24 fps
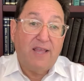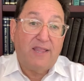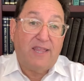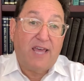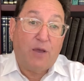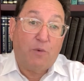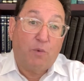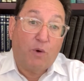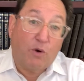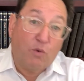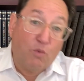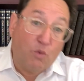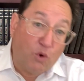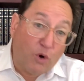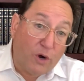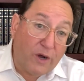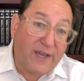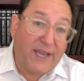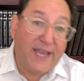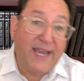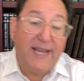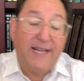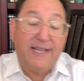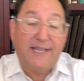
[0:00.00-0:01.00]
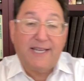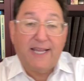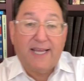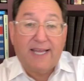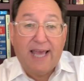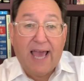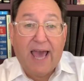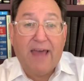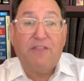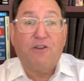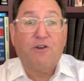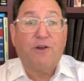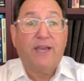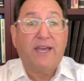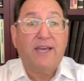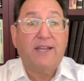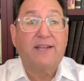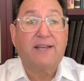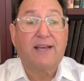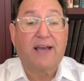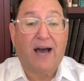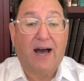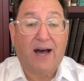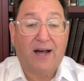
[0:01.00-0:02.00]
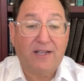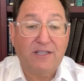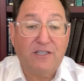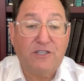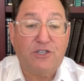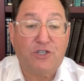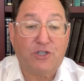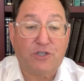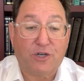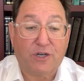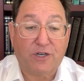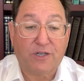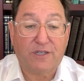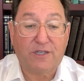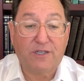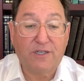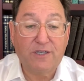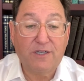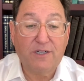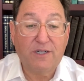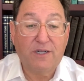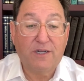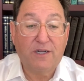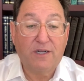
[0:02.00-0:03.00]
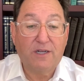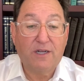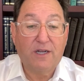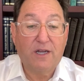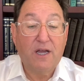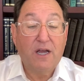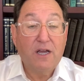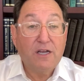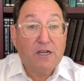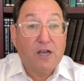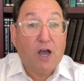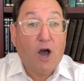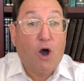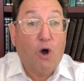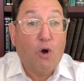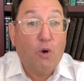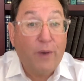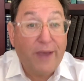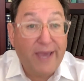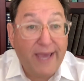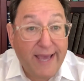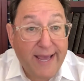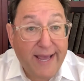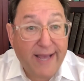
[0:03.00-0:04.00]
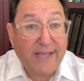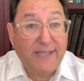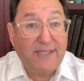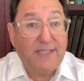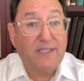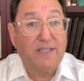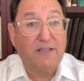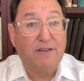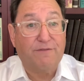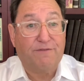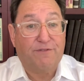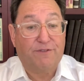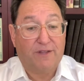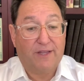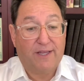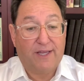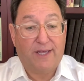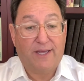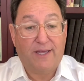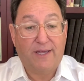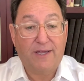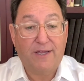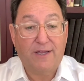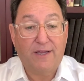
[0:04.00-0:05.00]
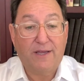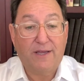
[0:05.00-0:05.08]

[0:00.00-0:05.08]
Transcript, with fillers: they were working together in concert, cohesively,